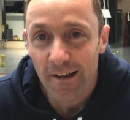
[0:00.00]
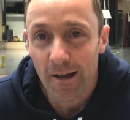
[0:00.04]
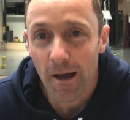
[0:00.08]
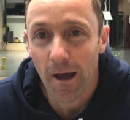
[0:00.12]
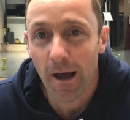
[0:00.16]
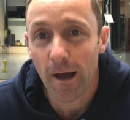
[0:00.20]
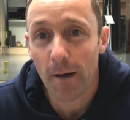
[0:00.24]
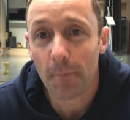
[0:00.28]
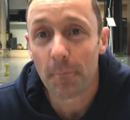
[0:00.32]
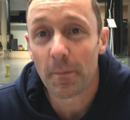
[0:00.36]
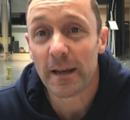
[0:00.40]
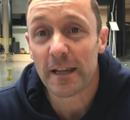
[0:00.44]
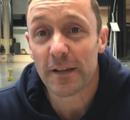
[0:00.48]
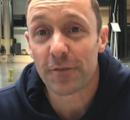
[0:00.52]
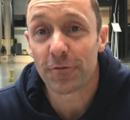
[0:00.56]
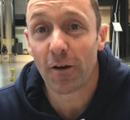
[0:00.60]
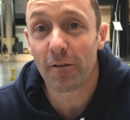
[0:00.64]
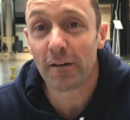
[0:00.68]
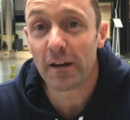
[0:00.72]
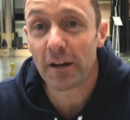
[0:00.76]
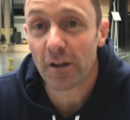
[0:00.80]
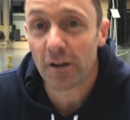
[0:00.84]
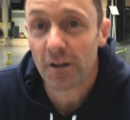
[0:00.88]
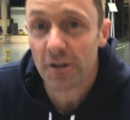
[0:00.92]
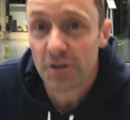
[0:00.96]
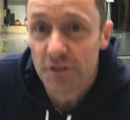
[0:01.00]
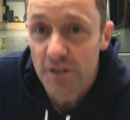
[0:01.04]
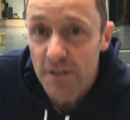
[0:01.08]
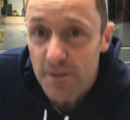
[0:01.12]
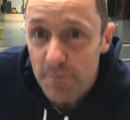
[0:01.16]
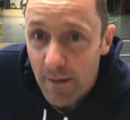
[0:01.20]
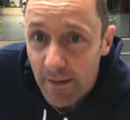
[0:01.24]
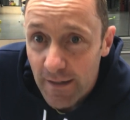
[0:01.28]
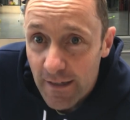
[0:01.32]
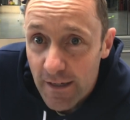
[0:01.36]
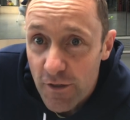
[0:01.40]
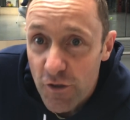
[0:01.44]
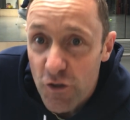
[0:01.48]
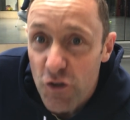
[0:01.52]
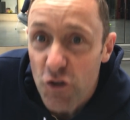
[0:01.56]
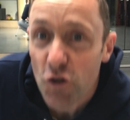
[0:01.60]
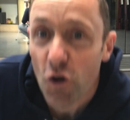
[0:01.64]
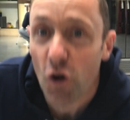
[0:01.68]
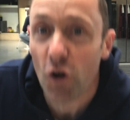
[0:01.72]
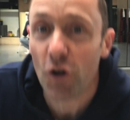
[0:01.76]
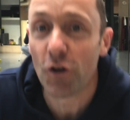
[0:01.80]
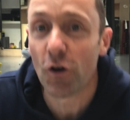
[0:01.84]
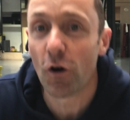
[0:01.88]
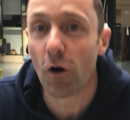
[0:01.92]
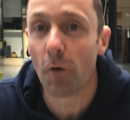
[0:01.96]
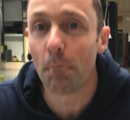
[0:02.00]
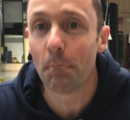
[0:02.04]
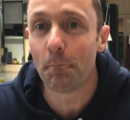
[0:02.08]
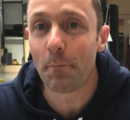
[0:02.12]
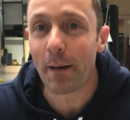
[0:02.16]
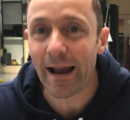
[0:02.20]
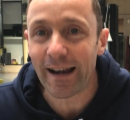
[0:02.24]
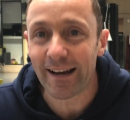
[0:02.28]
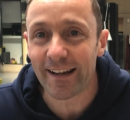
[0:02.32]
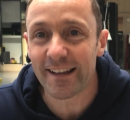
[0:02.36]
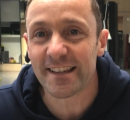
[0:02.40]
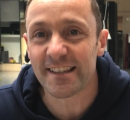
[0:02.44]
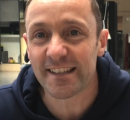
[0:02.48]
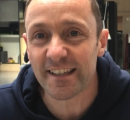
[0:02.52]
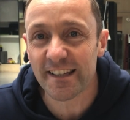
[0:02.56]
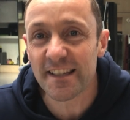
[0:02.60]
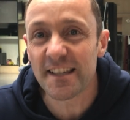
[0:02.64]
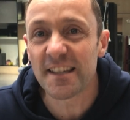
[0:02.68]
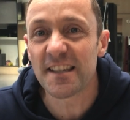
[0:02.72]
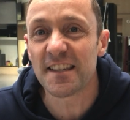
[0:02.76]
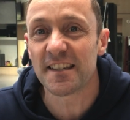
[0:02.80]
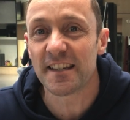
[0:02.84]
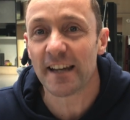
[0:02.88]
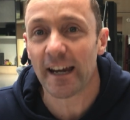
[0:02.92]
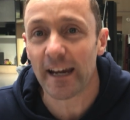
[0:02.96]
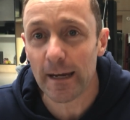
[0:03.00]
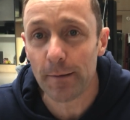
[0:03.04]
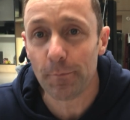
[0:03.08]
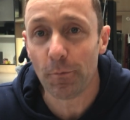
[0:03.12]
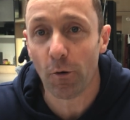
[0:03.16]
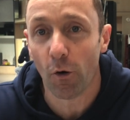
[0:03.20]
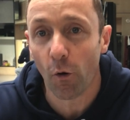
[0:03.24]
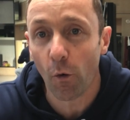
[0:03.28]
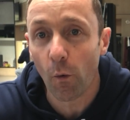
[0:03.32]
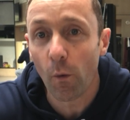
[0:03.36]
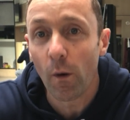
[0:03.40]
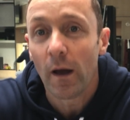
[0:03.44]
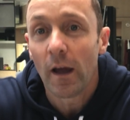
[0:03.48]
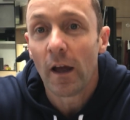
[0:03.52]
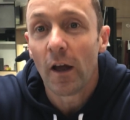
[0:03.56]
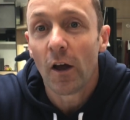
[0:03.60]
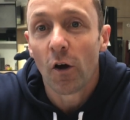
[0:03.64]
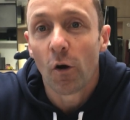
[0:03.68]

but it's very good at just making sure you're balanced and stable